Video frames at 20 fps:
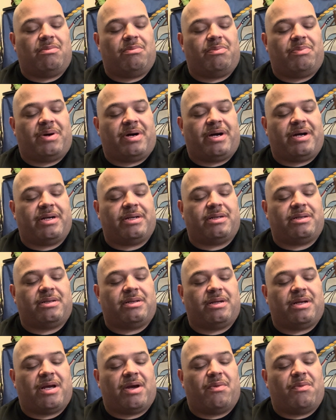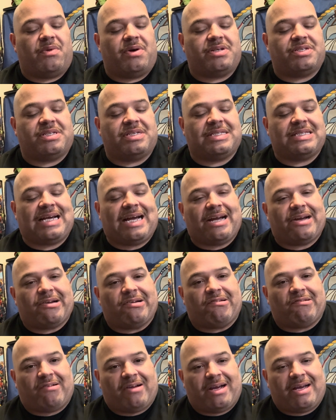but it wasn't that
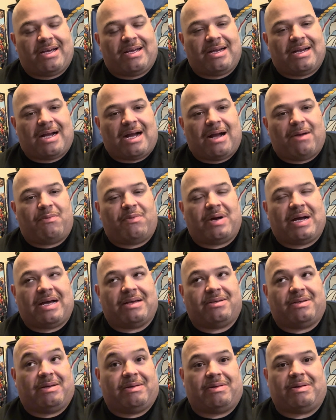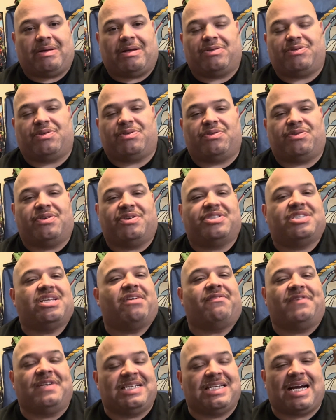great. You're
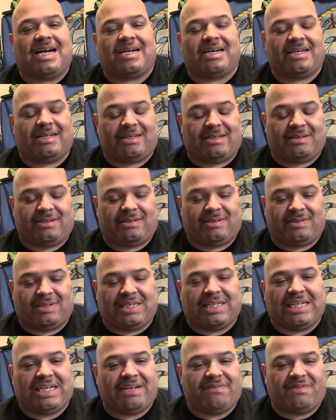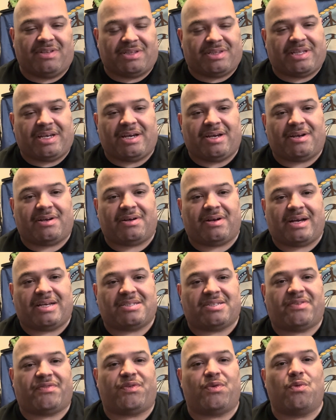definitely not gonna leave the theater as
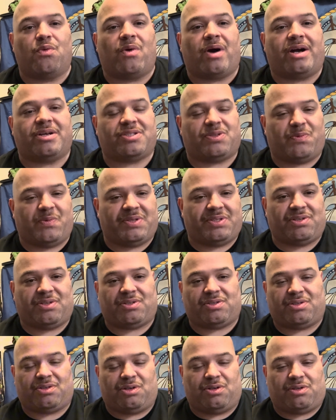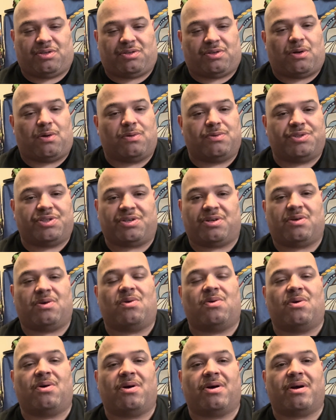if you watch Winter Soldier
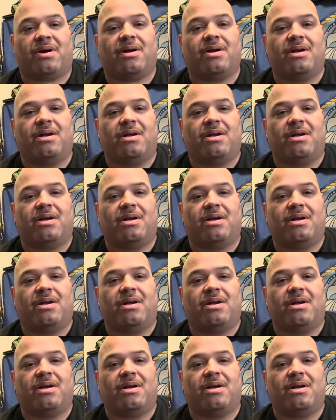or